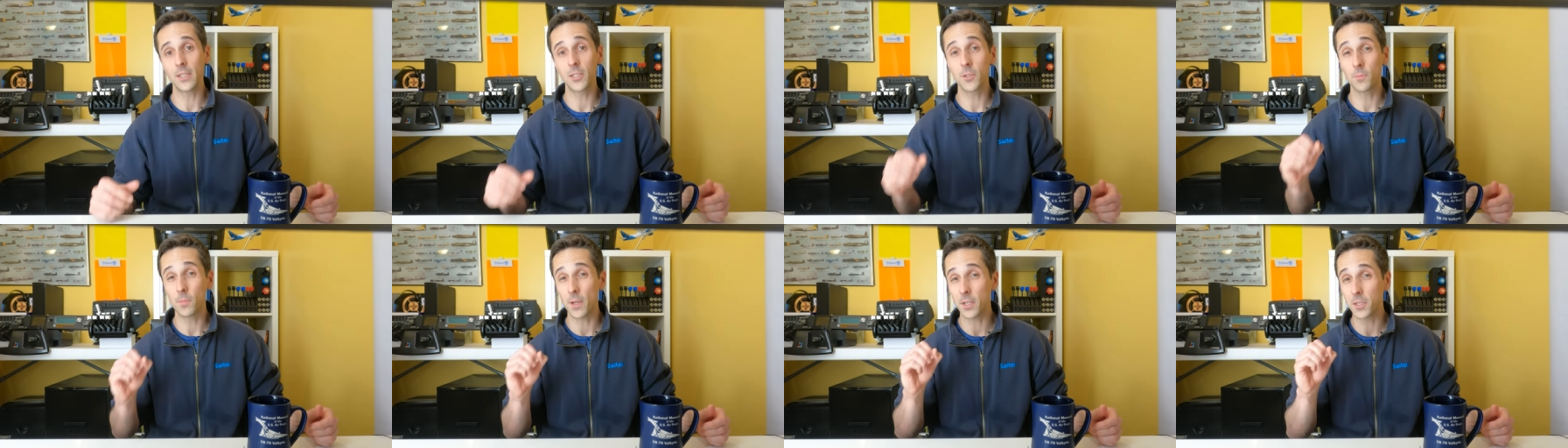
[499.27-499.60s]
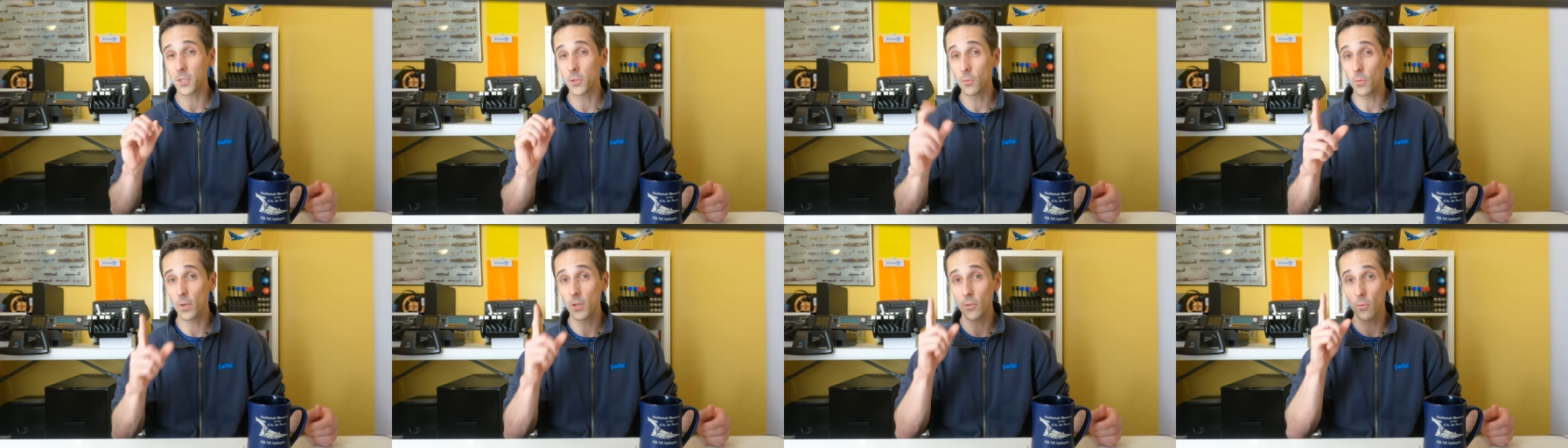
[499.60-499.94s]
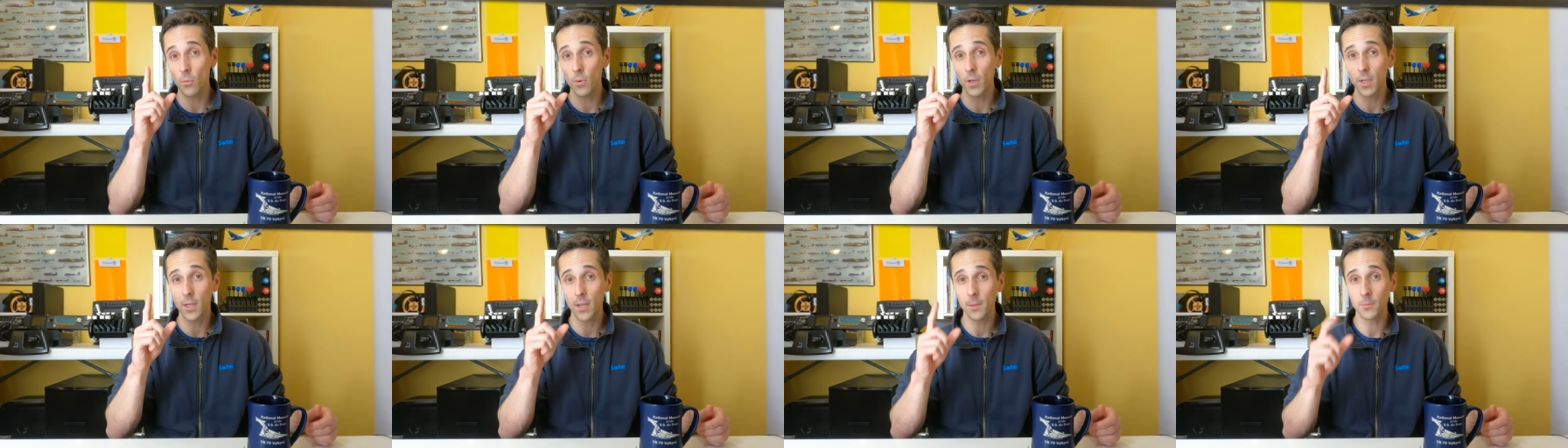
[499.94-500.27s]
especially with
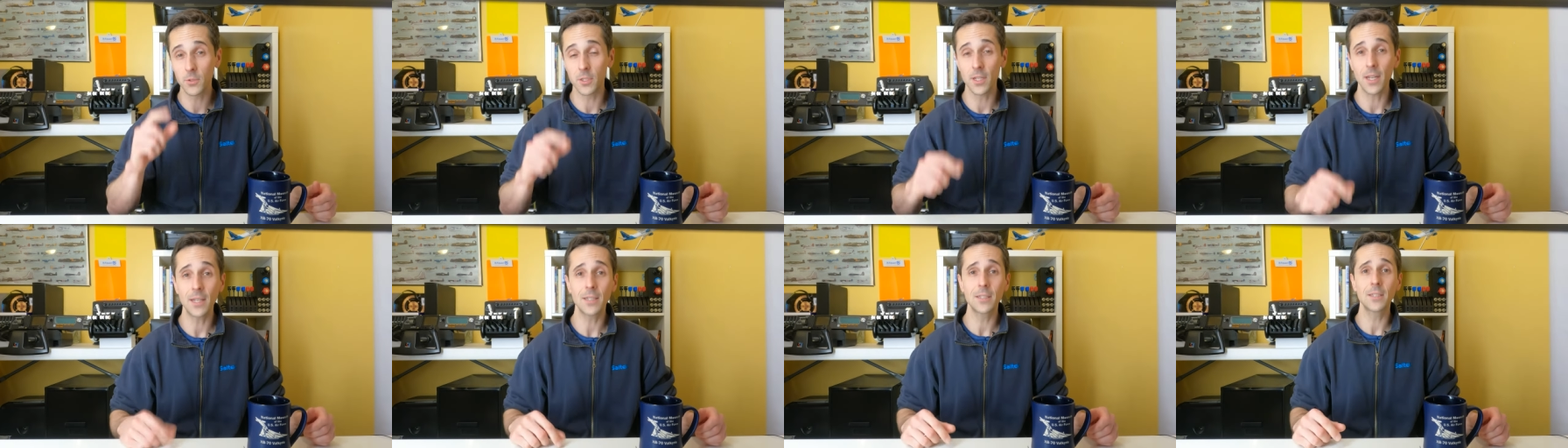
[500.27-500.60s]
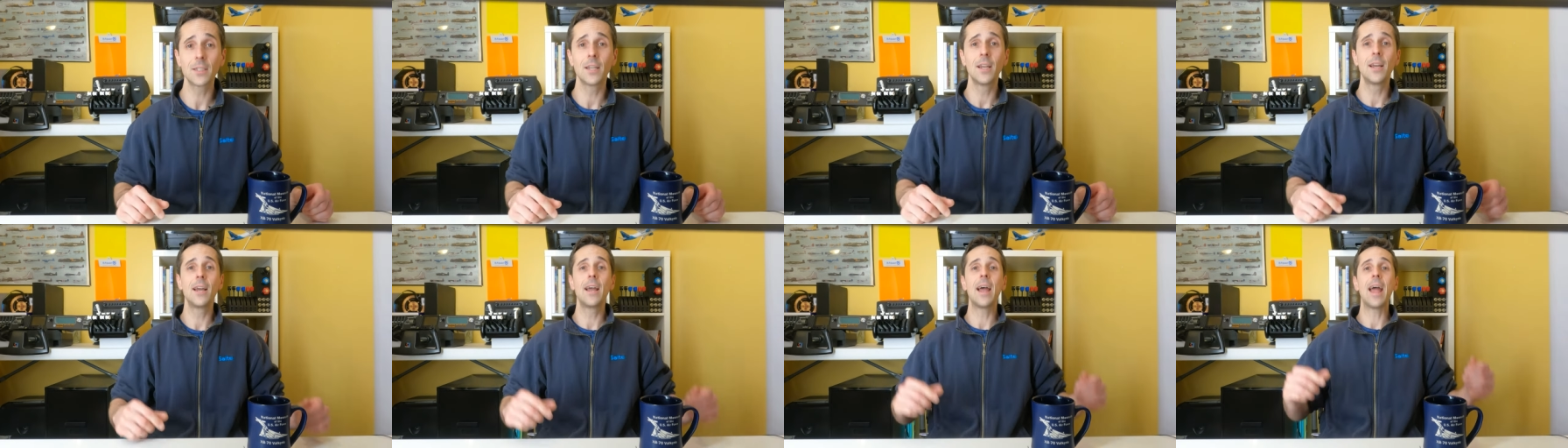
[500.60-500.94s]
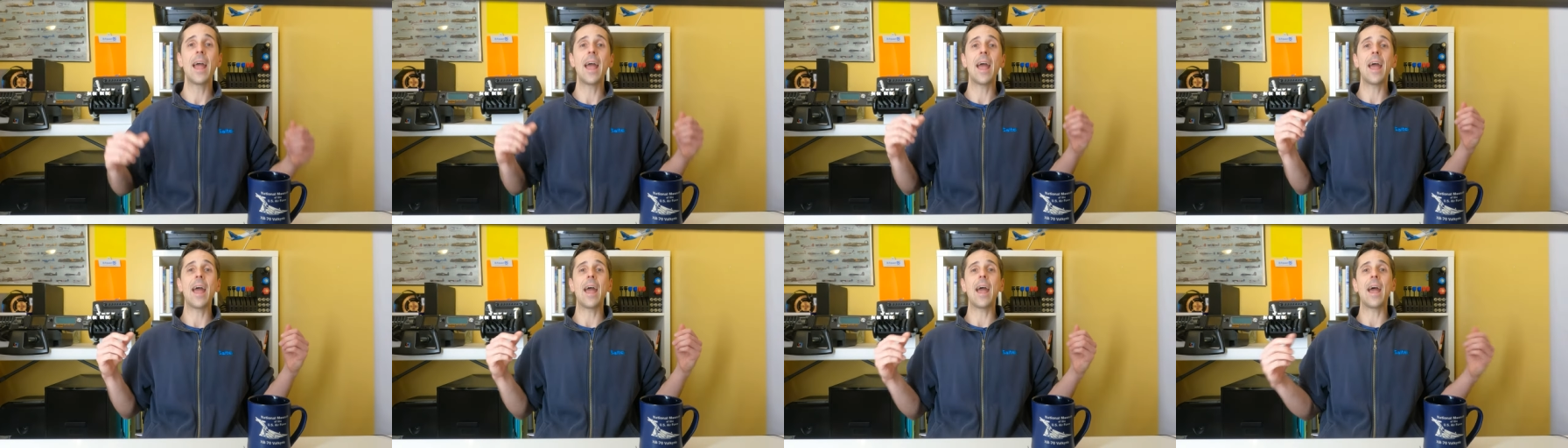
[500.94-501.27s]
what comes next,
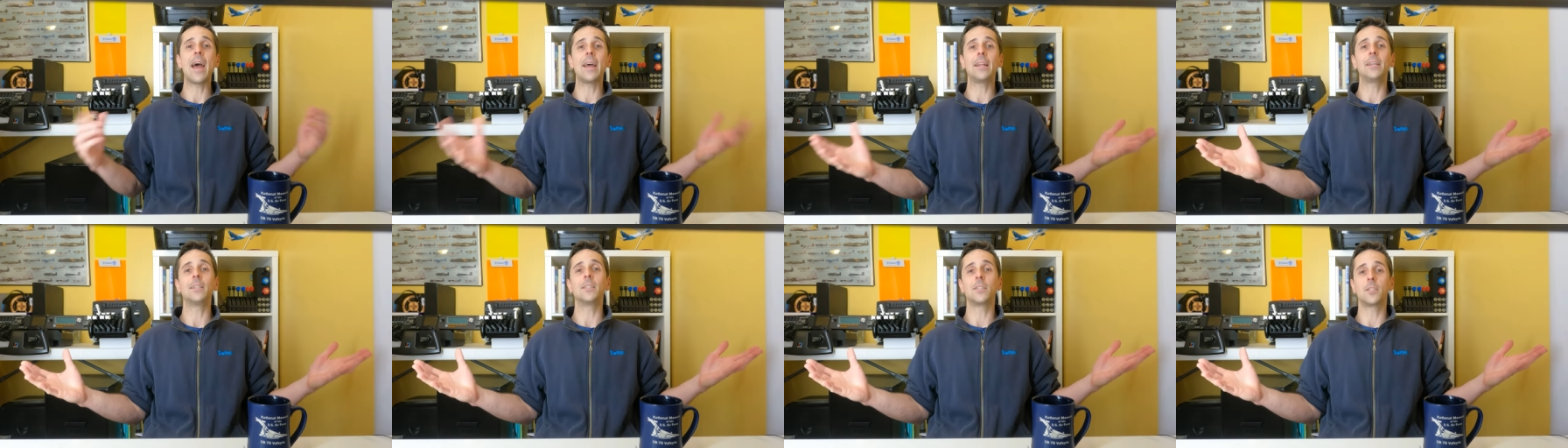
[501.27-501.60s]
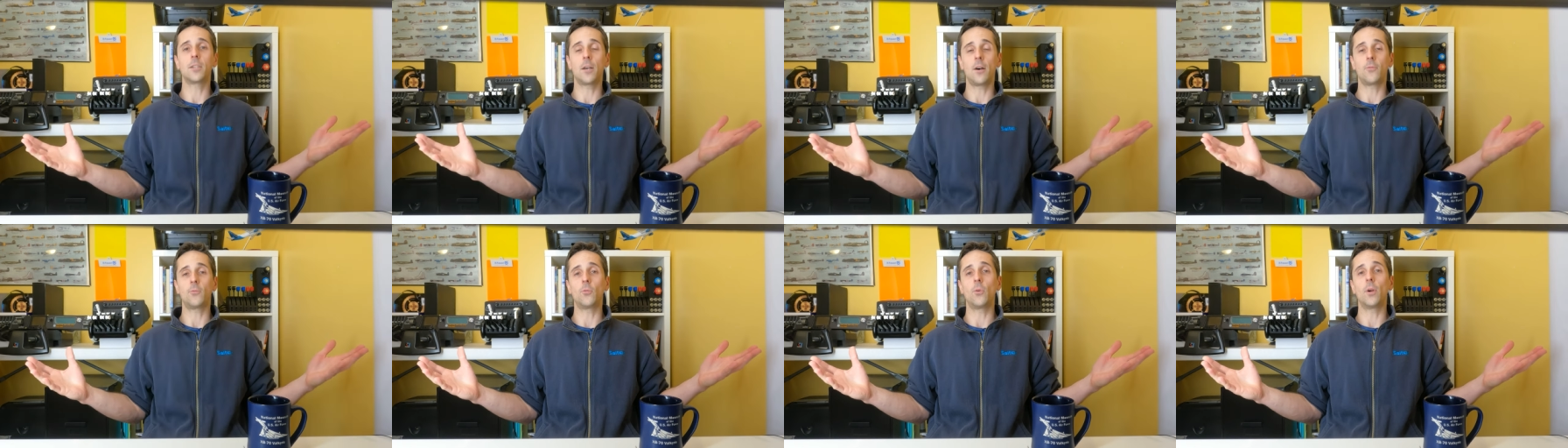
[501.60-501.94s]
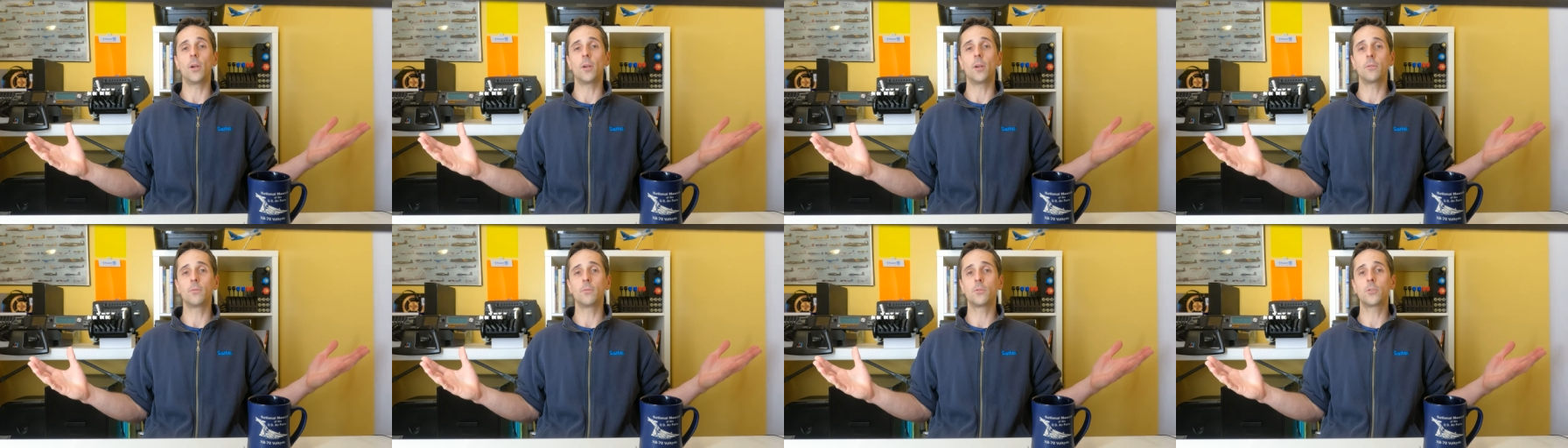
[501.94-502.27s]
add-in software.